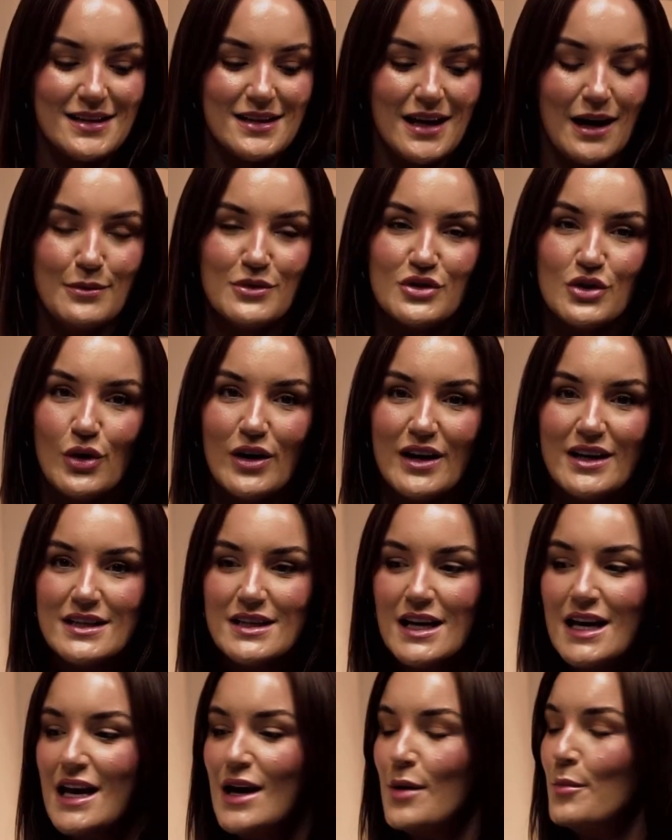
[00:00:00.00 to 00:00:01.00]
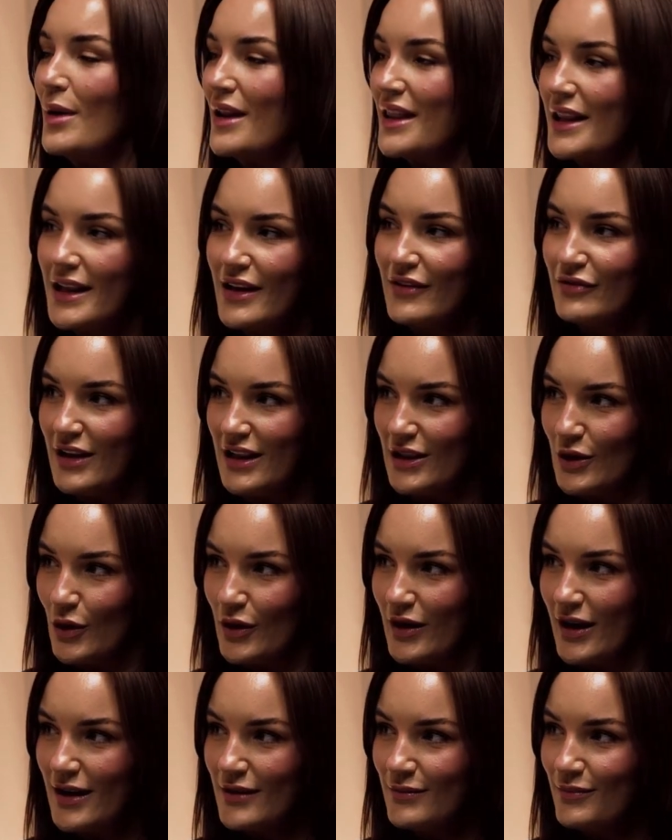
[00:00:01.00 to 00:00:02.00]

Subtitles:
I'm joined by the lovely Laura.